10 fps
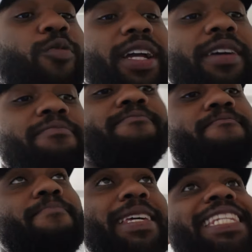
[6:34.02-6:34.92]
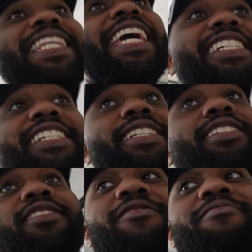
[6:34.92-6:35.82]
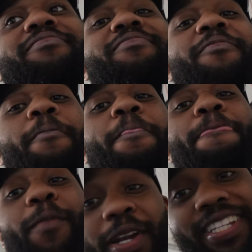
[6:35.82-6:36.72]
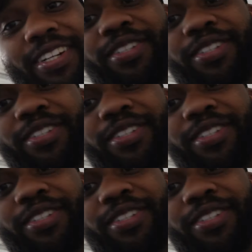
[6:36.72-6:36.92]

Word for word: recommendation brought us here.